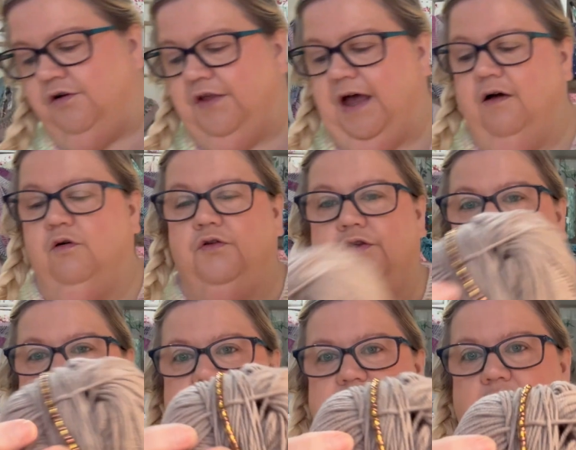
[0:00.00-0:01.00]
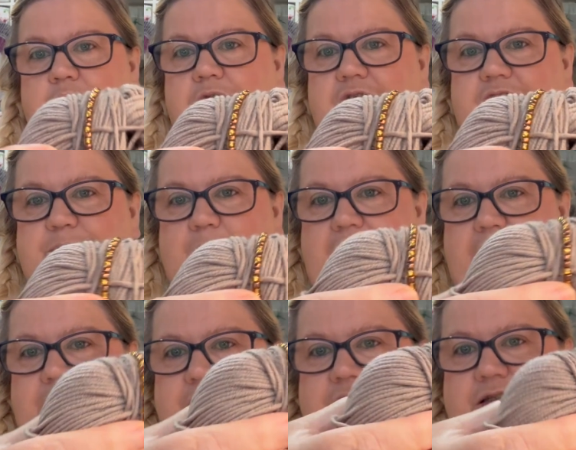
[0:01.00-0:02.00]
that all threaded up with its
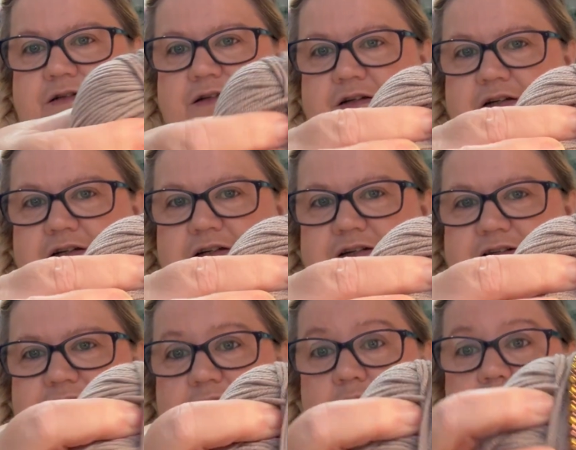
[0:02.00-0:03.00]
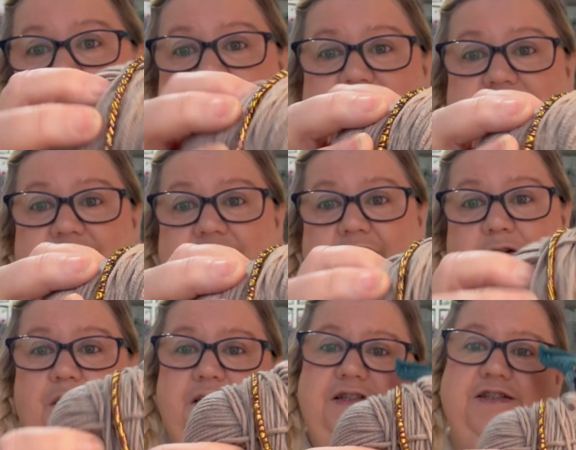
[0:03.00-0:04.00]
beads. So I'm ready to go
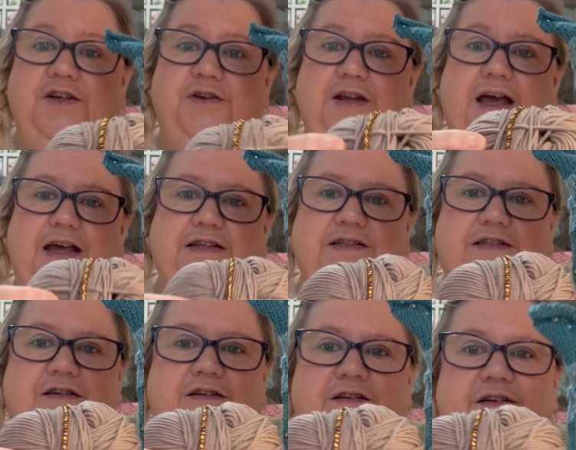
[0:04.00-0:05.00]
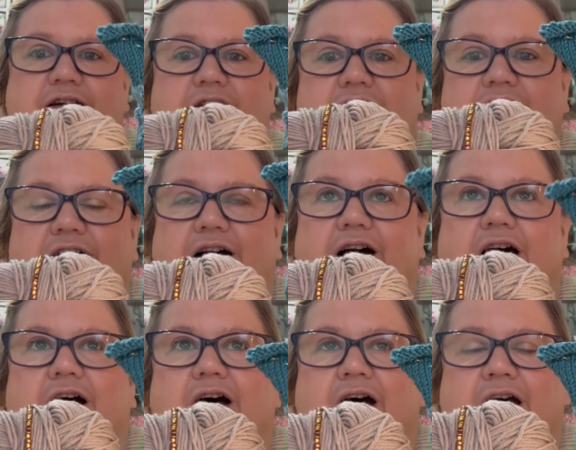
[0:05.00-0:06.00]
as soon as
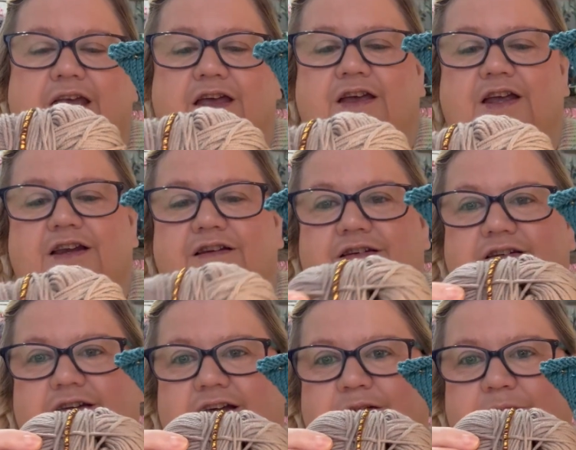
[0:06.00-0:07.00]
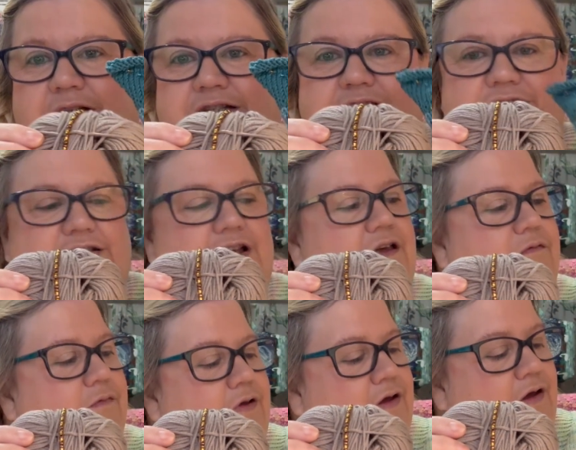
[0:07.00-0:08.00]
I can, as soon as I
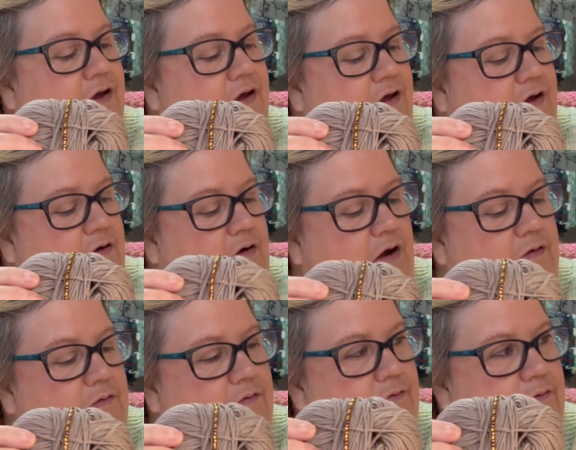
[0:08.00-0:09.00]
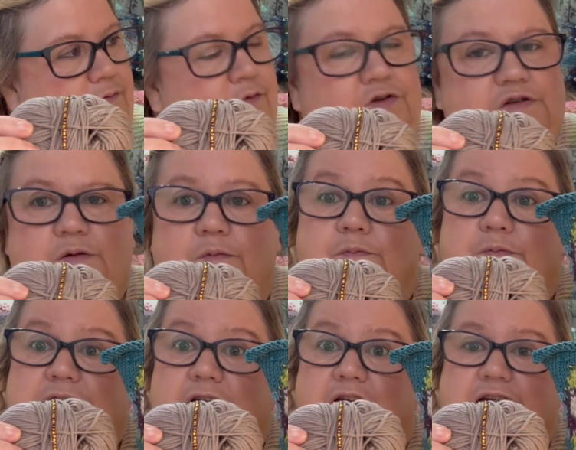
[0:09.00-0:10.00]
want to
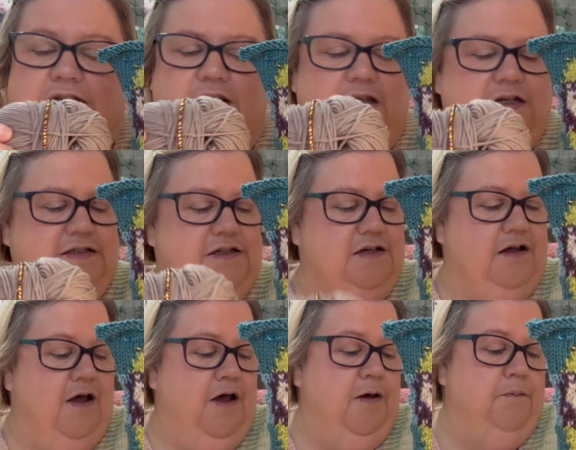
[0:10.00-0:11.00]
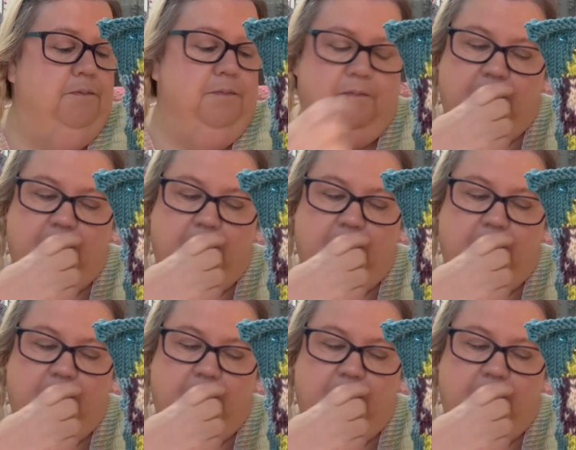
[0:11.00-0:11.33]
start knitting this. I